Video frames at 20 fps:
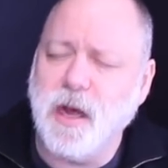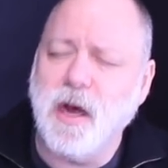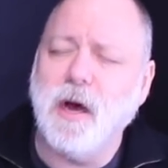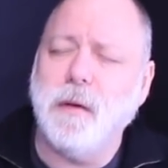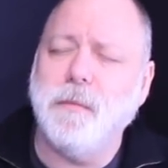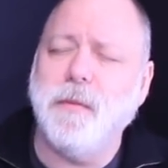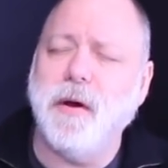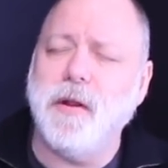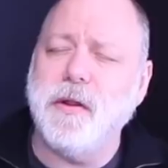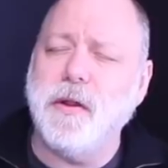
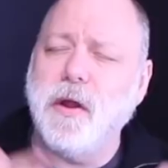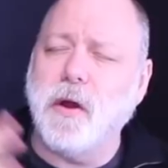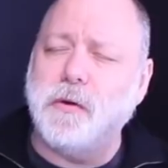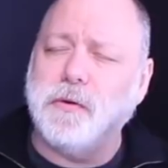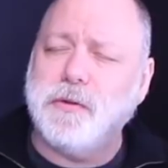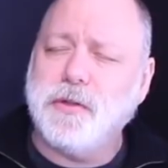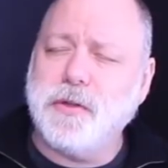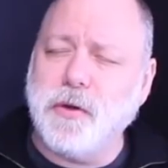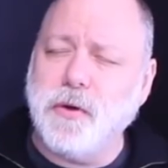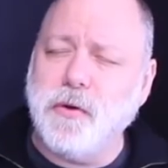but
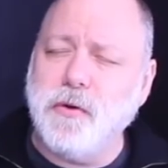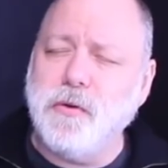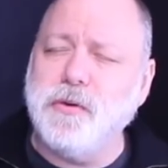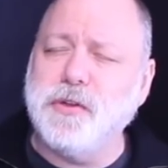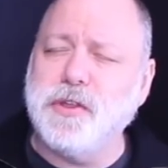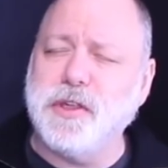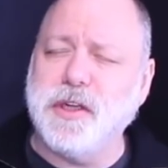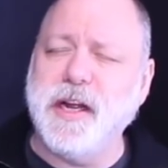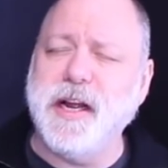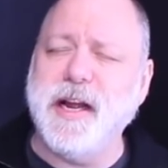knows who
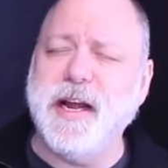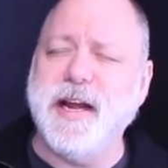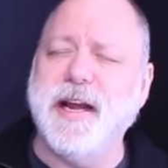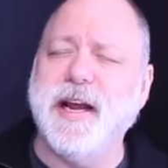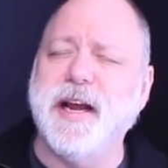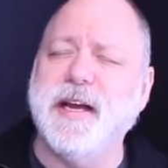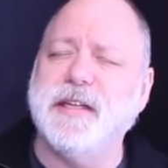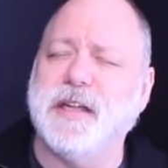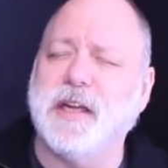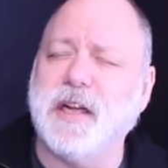she
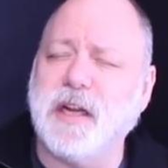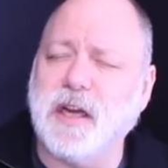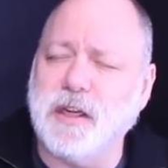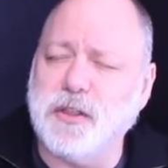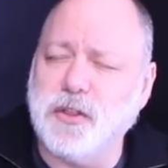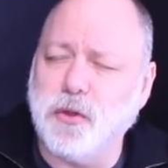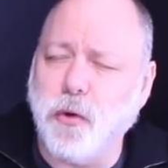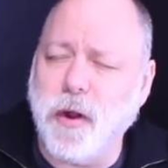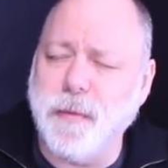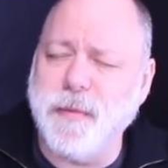is in
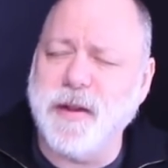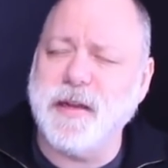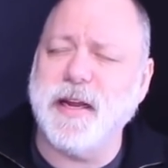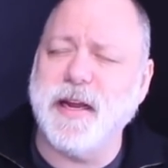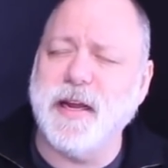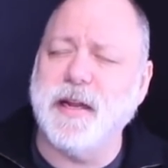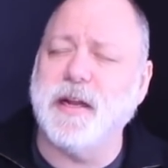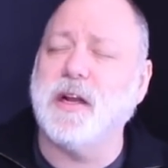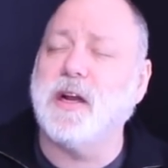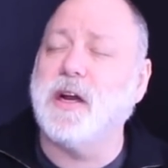
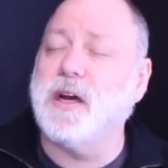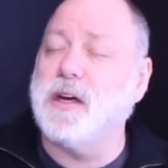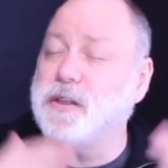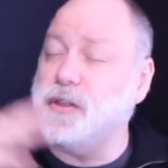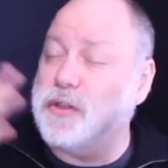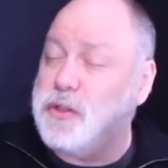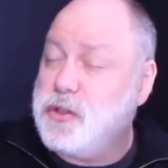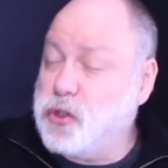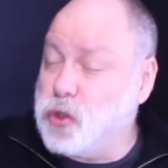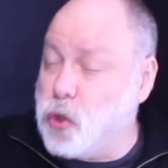
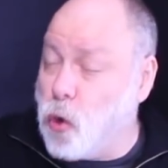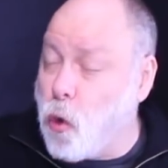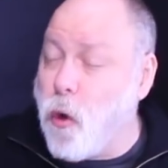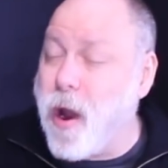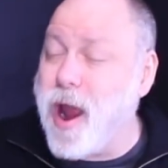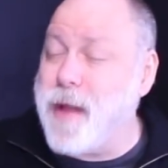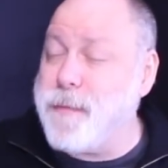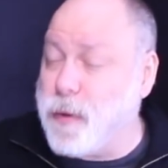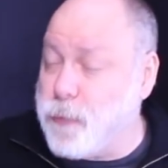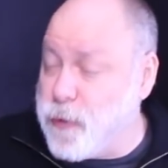
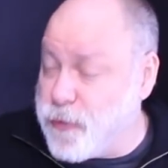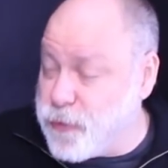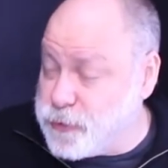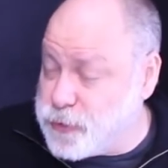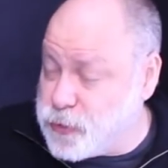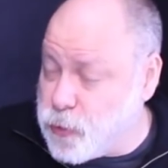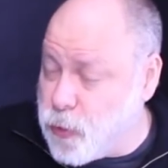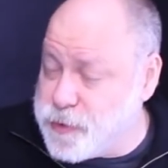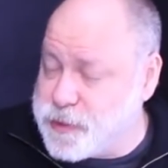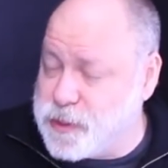conjoinment with her
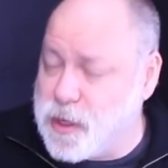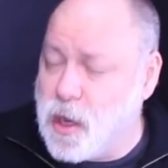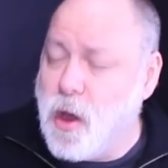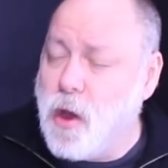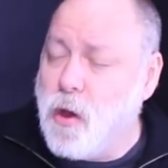source.